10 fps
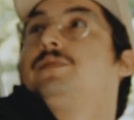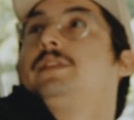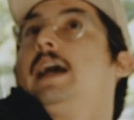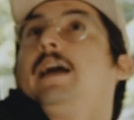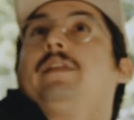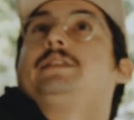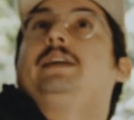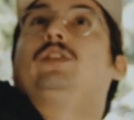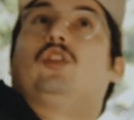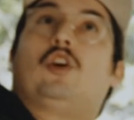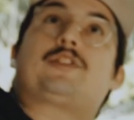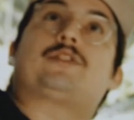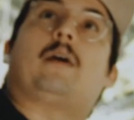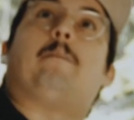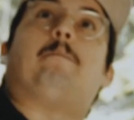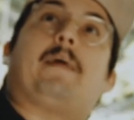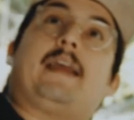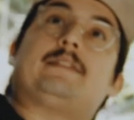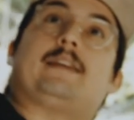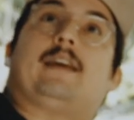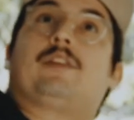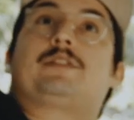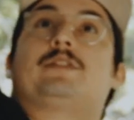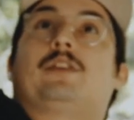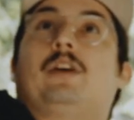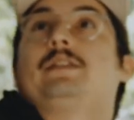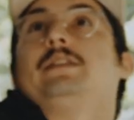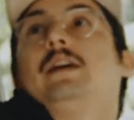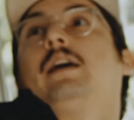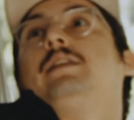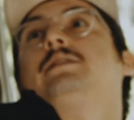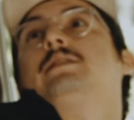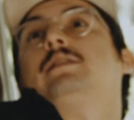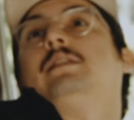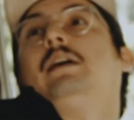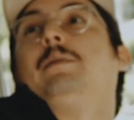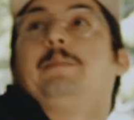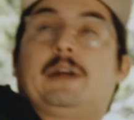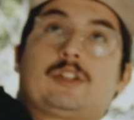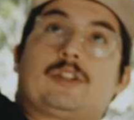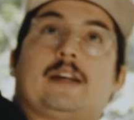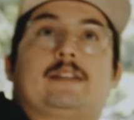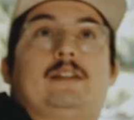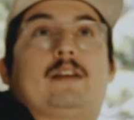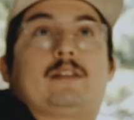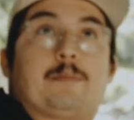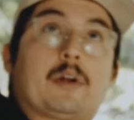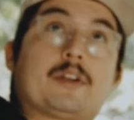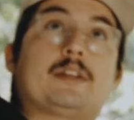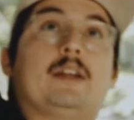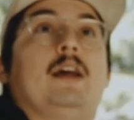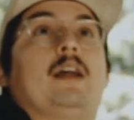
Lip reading: yeah, this thing looks amazing. It looks as good as it does on pictures as it does in person.